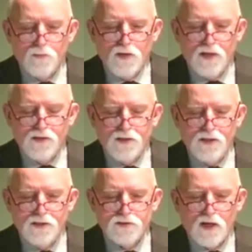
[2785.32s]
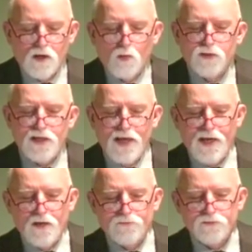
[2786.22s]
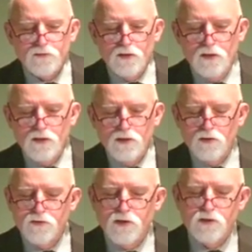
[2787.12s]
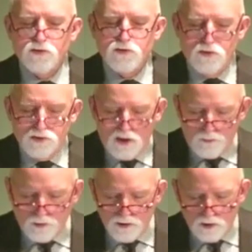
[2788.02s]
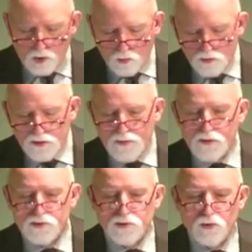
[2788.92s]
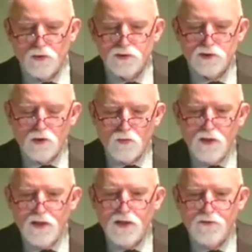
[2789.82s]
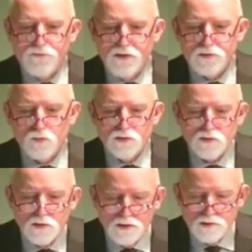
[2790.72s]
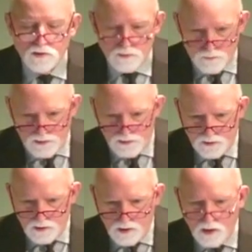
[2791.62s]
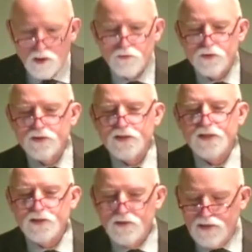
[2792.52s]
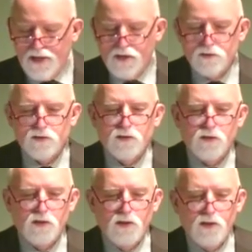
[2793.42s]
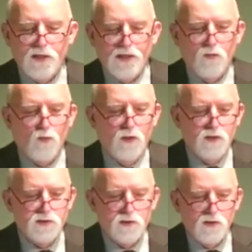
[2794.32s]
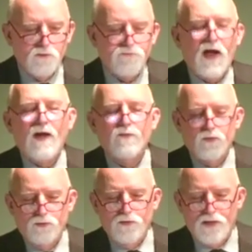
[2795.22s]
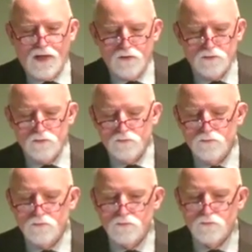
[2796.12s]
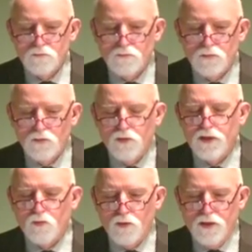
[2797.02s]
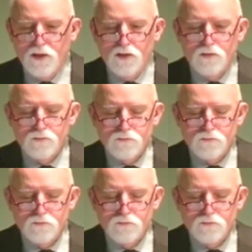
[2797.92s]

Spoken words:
But it's not always half. There's upper and lower limits to it. So if this was, instead of being 160,000, it was 500,000 when they went in.